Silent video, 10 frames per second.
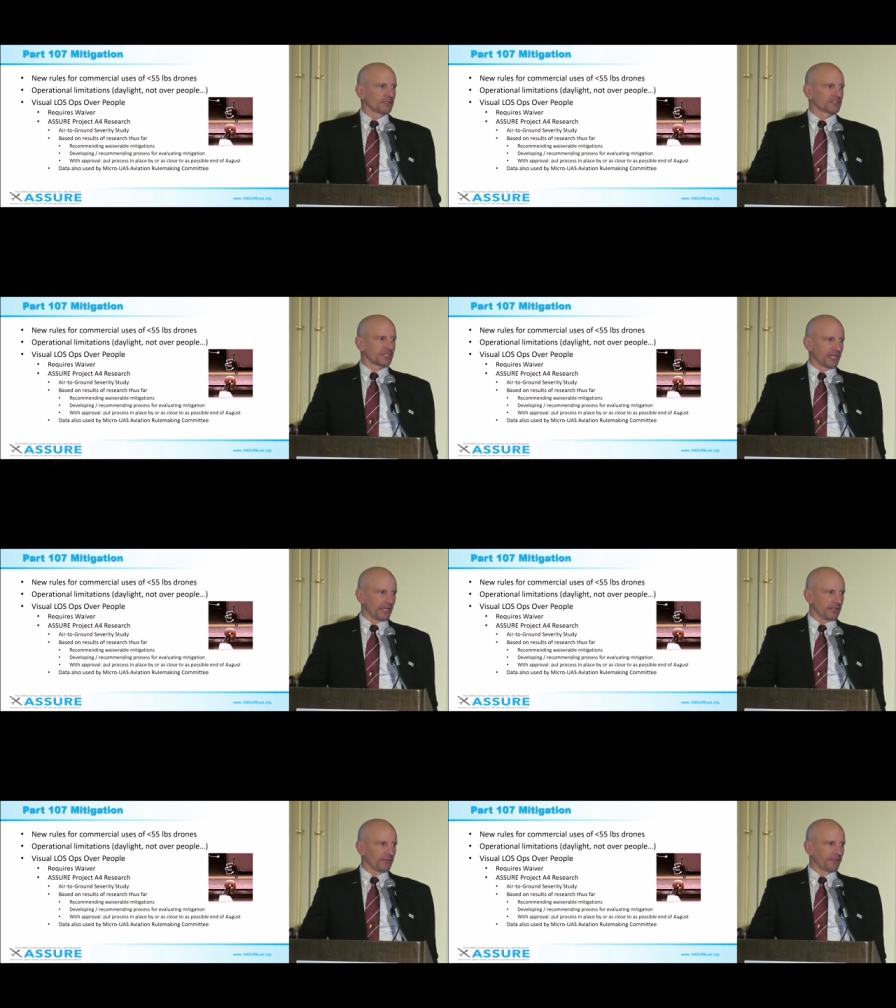
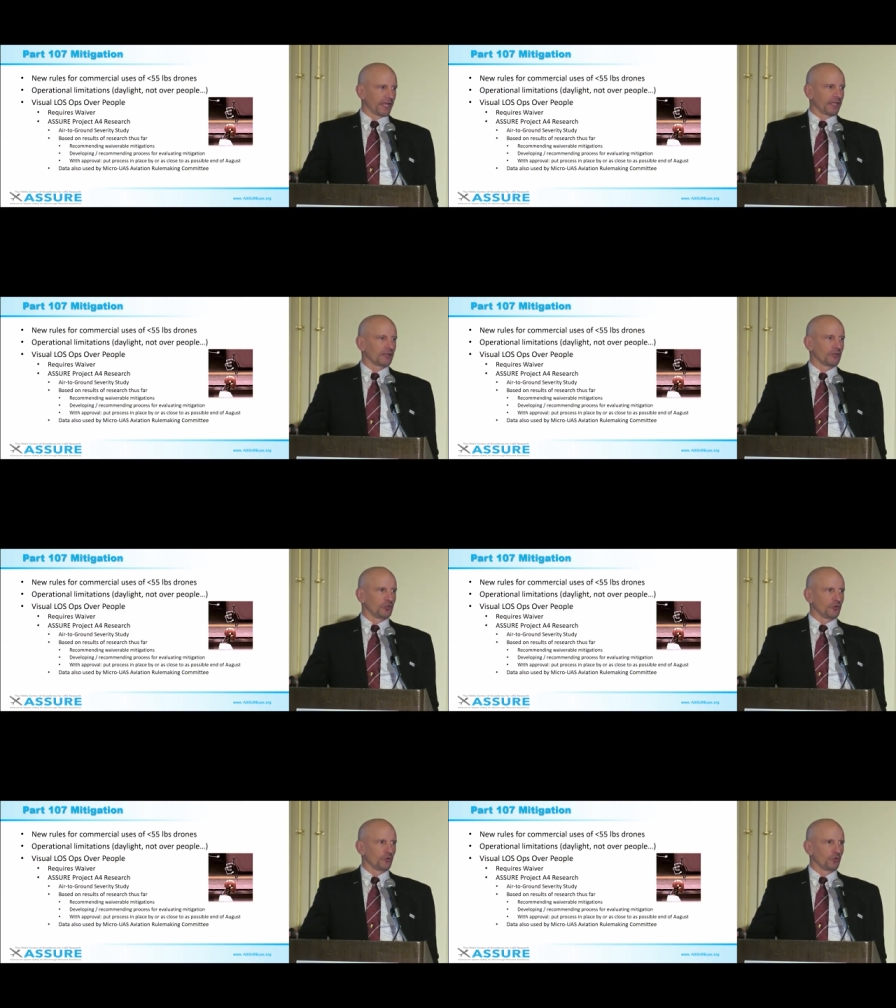said that
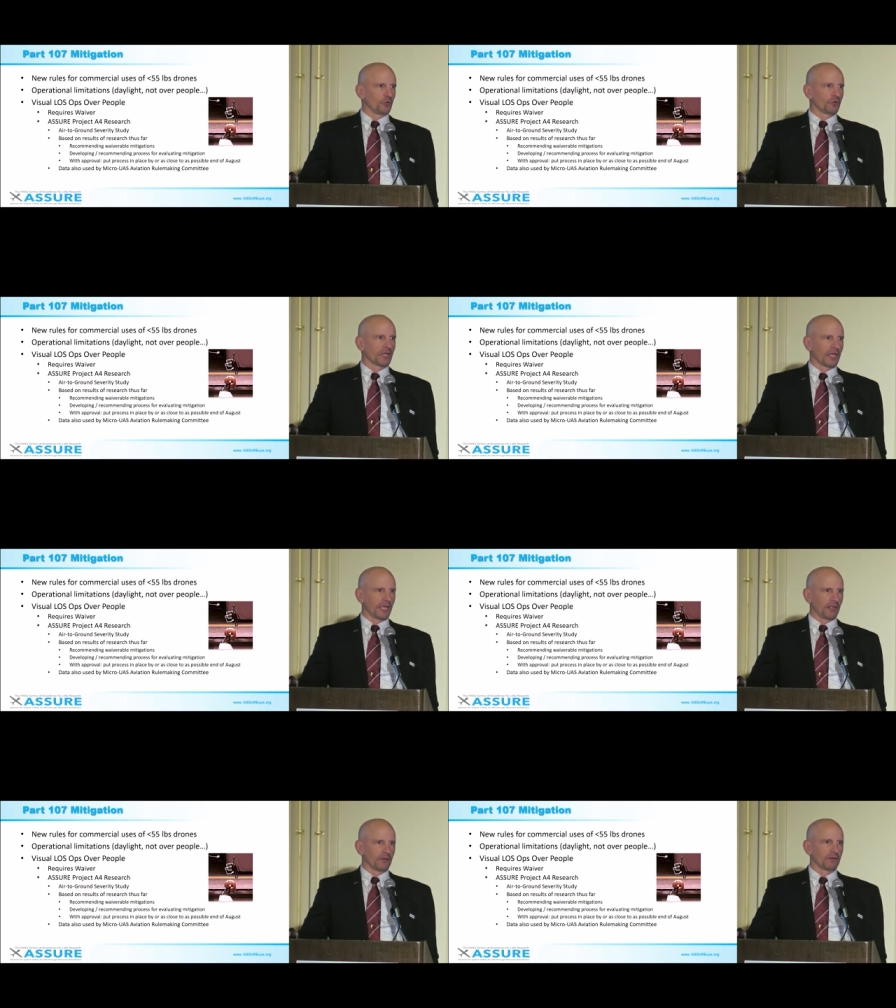you
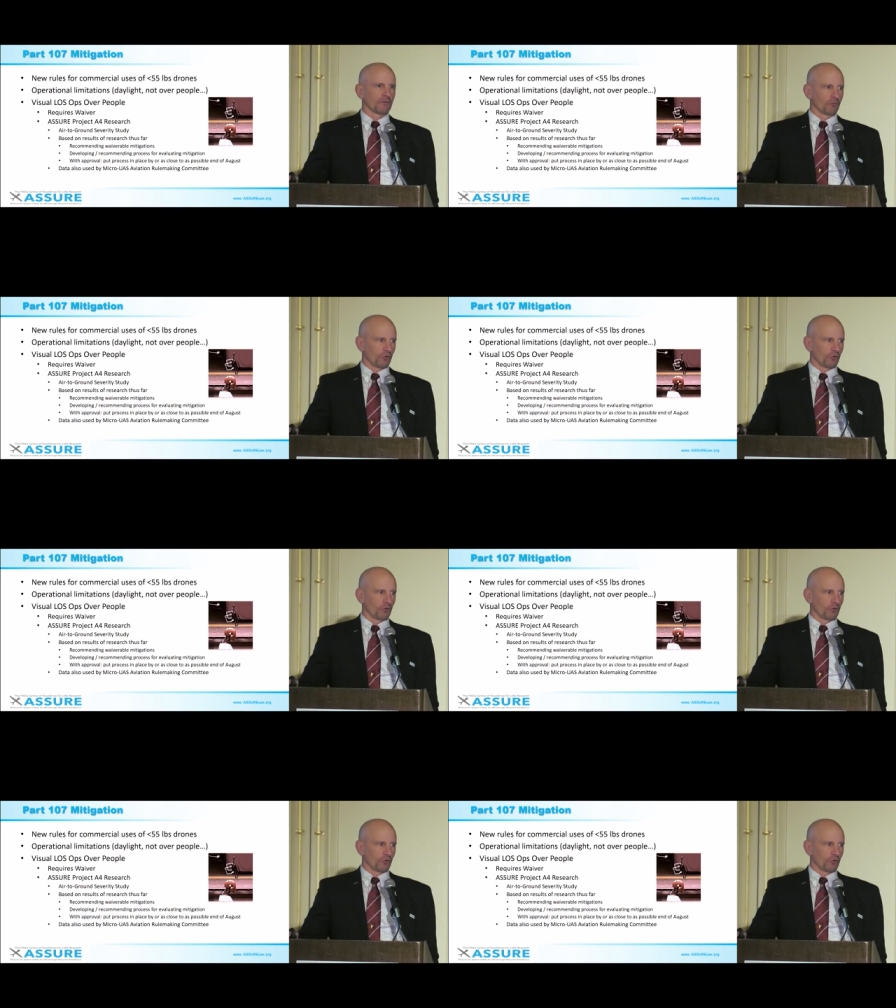can,